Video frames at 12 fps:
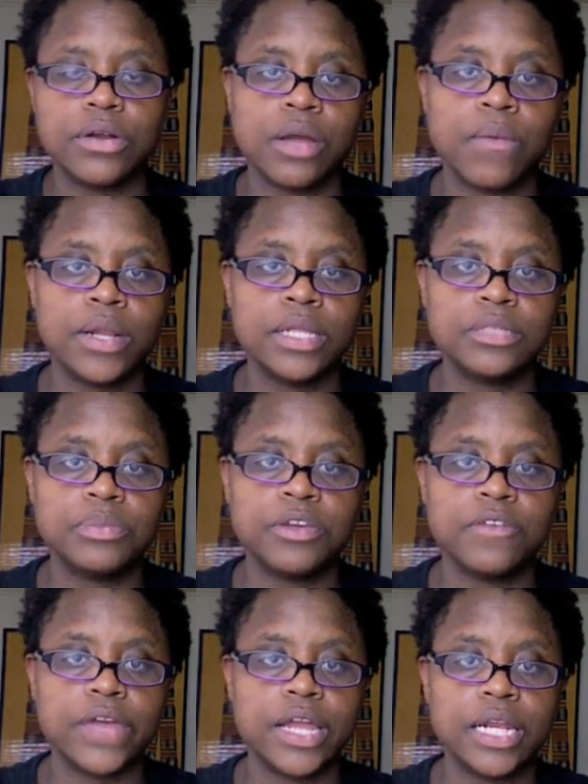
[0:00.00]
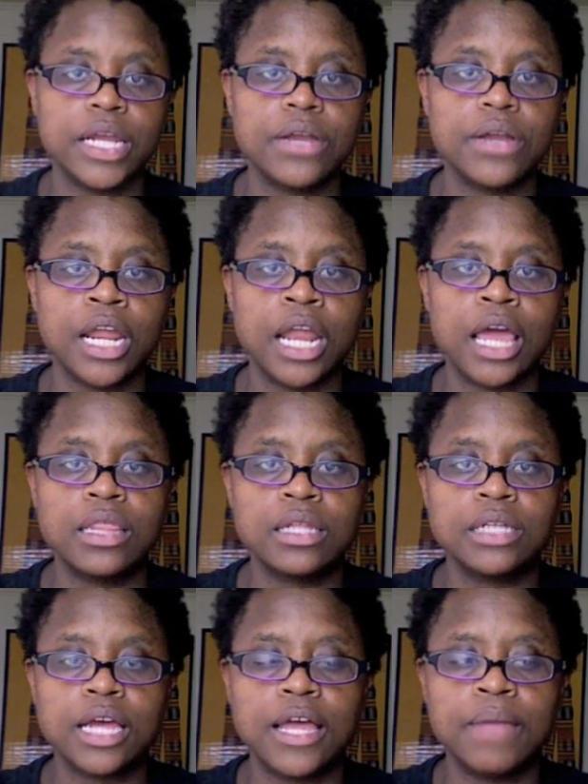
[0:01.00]
and I wanted to be a veterinarian at the
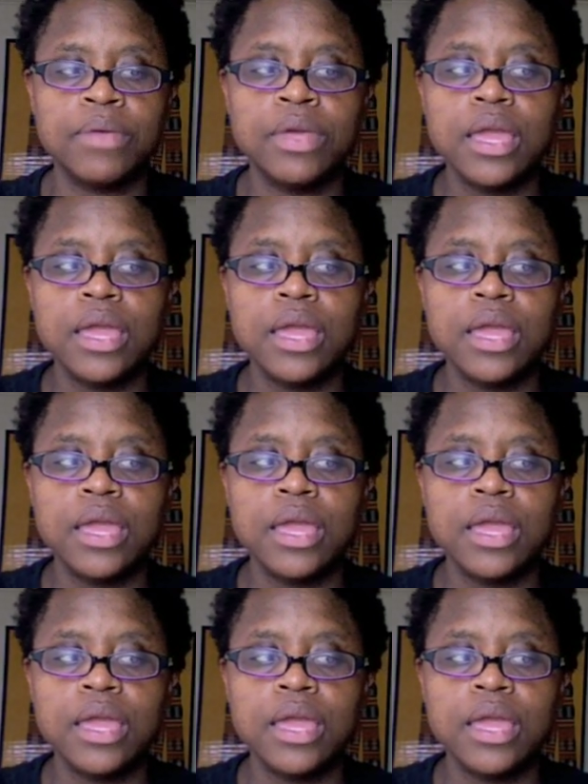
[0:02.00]
time.